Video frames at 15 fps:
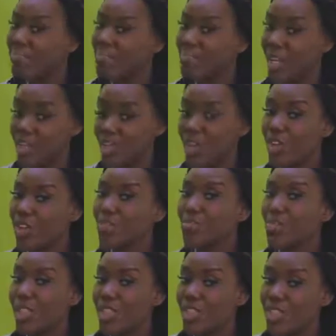Make sure you
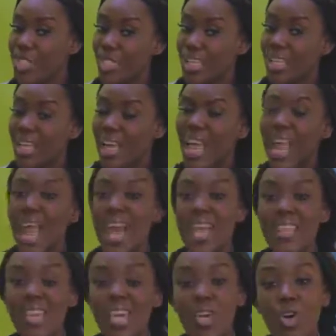brush your teeth.
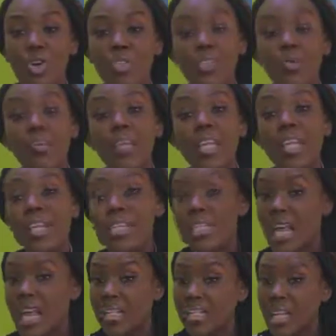And then also please
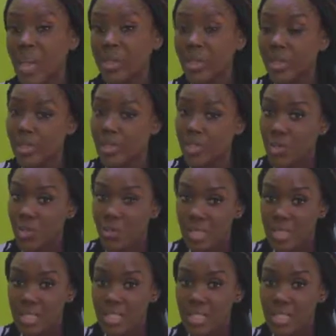cut down on the sweets.